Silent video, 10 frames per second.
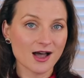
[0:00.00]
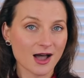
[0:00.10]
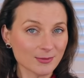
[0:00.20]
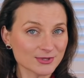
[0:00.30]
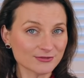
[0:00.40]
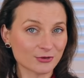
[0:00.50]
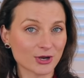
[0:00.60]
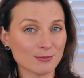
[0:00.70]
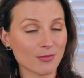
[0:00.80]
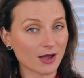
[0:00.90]
Opting for
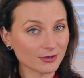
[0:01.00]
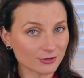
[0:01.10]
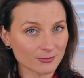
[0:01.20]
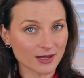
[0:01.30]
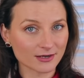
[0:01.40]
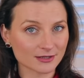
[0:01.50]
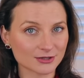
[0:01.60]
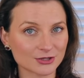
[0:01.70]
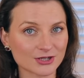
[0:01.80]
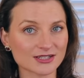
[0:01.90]
a monochromatic
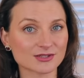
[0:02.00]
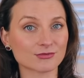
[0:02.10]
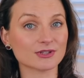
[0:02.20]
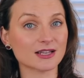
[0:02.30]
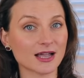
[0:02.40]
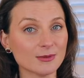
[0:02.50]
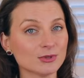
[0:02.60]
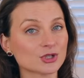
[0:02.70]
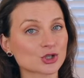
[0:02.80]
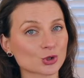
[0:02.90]
look is a
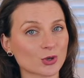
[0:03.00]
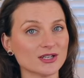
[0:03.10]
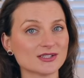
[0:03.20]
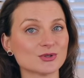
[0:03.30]
reliable choice